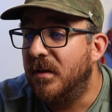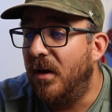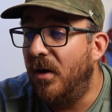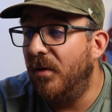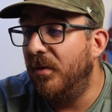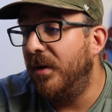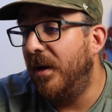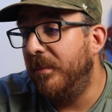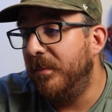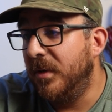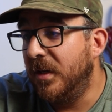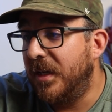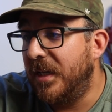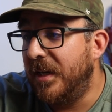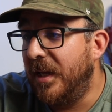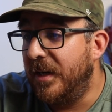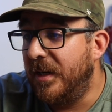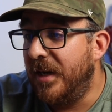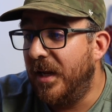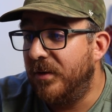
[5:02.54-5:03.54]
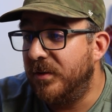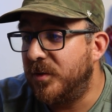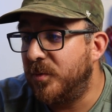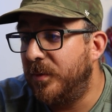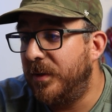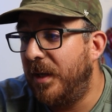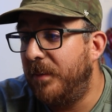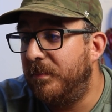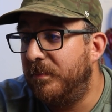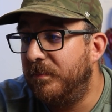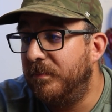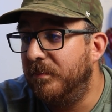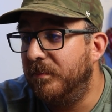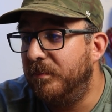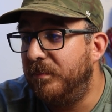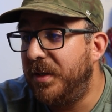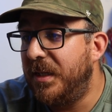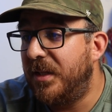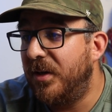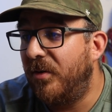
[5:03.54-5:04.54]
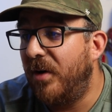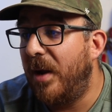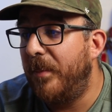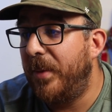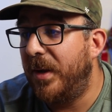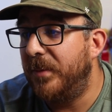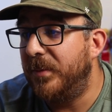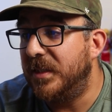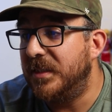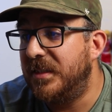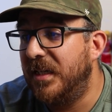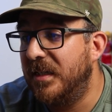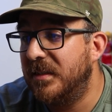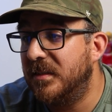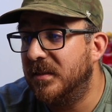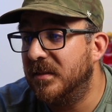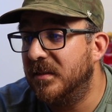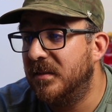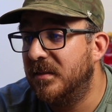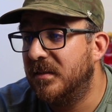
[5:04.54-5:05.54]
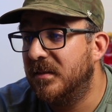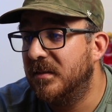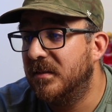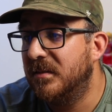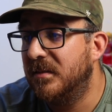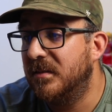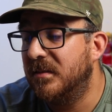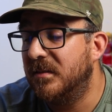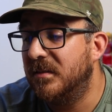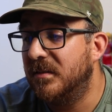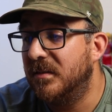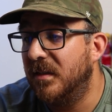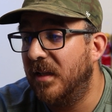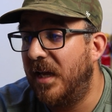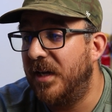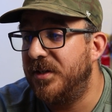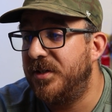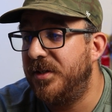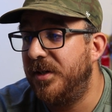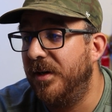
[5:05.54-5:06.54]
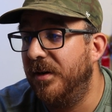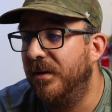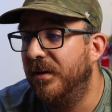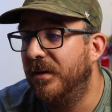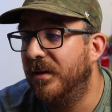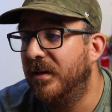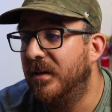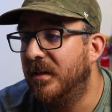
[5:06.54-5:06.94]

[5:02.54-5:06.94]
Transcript: Oh, and I'm looking at it now. It's when they beat the crap out of my Texans last year.